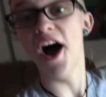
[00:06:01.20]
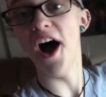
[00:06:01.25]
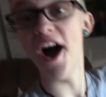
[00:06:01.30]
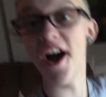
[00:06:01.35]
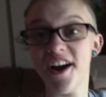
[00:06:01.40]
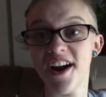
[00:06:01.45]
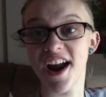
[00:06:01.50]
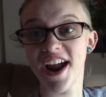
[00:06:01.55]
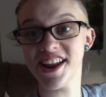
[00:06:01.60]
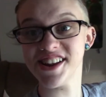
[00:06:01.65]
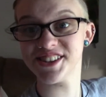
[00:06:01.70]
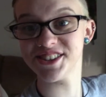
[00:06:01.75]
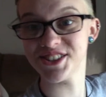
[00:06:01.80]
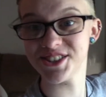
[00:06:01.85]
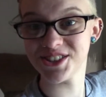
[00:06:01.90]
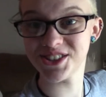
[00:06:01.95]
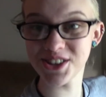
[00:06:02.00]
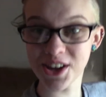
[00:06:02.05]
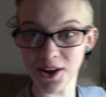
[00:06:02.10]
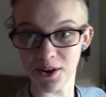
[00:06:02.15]
Alright,
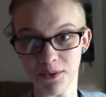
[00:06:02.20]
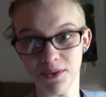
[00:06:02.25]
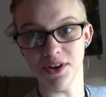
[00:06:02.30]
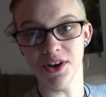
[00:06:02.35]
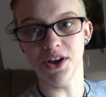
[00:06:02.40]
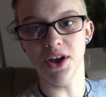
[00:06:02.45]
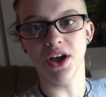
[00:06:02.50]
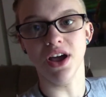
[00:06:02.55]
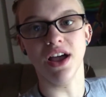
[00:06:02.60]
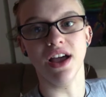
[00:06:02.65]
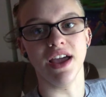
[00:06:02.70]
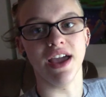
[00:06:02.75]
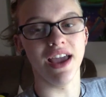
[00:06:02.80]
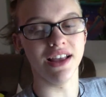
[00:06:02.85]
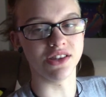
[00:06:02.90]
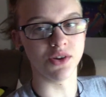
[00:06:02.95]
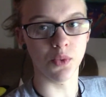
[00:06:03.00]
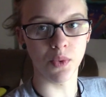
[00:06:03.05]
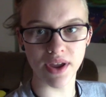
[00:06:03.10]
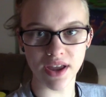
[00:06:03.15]
so
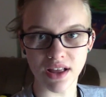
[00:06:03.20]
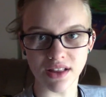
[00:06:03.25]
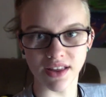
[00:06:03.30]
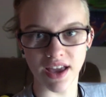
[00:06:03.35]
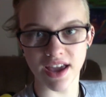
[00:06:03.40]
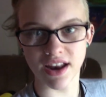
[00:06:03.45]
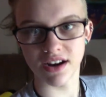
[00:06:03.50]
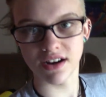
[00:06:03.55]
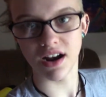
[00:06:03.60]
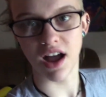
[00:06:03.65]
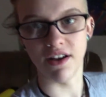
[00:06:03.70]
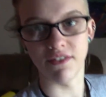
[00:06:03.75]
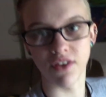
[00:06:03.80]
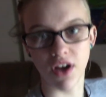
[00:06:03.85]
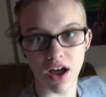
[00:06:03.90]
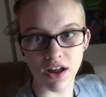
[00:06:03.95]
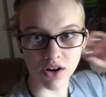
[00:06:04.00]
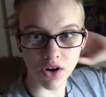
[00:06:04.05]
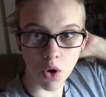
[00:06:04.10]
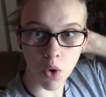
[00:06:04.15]
it's a week later. I've
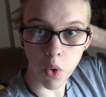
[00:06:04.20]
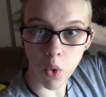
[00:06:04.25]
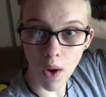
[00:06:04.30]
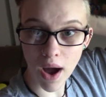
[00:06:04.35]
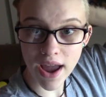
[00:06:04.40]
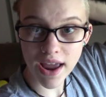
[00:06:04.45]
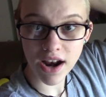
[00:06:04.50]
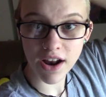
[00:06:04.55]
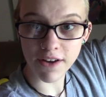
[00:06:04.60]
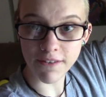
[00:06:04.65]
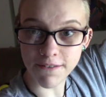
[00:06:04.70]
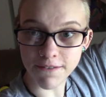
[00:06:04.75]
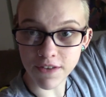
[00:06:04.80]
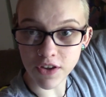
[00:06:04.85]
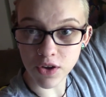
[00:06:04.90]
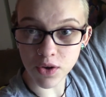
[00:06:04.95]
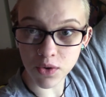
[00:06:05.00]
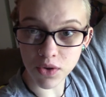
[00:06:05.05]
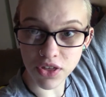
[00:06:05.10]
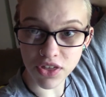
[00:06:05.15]
gotten quite a
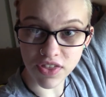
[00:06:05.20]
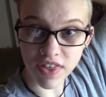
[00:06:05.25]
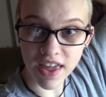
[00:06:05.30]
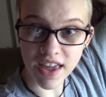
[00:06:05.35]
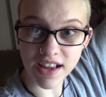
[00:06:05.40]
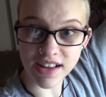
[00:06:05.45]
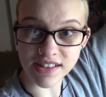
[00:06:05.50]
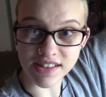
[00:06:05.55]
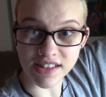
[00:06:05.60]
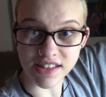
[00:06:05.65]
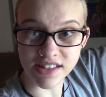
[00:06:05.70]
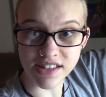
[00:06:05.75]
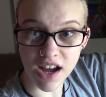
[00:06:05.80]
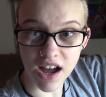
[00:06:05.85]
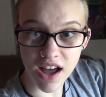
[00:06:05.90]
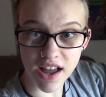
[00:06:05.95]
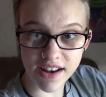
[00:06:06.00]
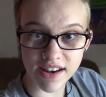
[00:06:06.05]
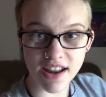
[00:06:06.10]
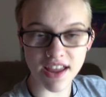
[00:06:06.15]
few things
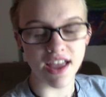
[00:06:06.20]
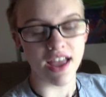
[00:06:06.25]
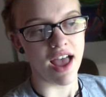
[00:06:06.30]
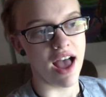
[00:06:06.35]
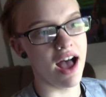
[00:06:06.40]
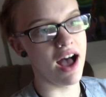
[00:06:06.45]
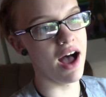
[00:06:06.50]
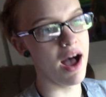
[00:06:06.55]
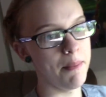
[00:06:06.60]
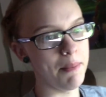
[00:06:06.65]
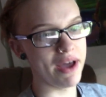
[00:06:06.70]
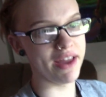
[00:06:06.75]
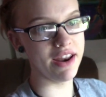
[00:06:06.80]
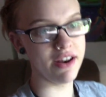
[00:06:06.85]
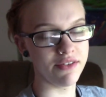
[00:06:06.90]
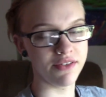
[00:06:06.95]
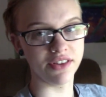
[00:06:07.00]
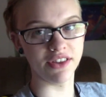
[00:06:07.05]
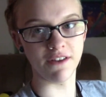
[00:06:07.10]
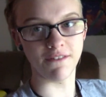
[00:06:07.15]
done. I
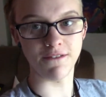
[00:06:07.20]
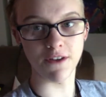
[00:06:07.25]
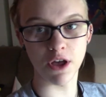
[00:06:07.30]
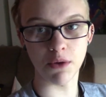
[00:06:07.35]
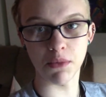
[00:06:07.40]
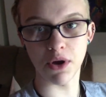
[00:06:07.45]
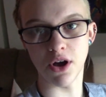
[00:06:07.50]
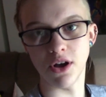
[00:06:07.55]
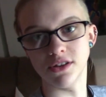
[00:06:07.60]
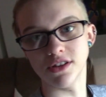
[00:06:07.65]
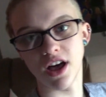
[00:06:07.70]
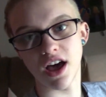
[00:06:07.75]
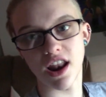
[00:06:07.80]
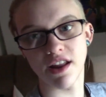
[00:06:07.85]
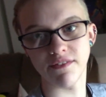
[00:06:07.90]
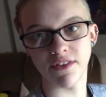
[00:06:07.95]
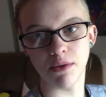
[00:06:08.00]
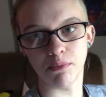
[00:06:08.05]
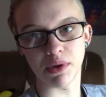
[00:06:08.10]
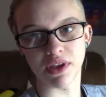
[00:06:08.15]
didn't really film a whole lot
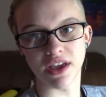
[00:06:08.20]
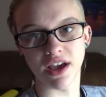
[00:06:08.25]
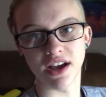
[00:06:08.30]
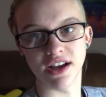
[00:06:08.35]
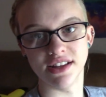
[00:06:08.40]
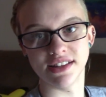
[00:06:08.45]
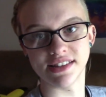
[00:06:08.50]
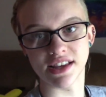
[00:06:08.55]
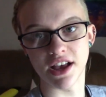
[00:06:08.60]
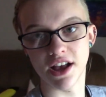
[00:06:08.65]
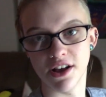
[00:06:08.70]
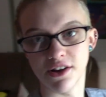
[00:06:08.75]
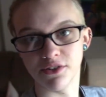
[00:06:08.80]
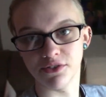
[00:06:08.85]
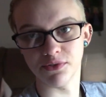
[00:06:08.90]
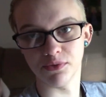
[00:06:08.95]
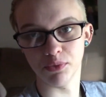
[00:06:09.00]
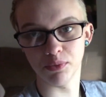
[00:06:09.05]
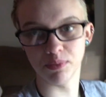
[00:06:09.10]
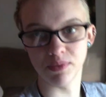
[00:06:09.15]
of it because
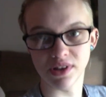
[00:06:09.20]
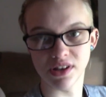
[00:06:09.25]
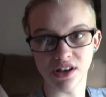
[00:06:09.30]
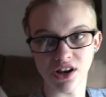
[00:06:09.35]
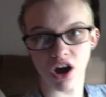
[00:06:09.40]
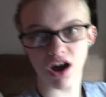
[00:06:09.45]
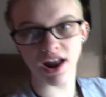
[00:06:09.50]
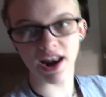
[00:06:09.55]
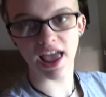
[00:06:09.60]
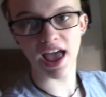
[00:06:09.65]
of not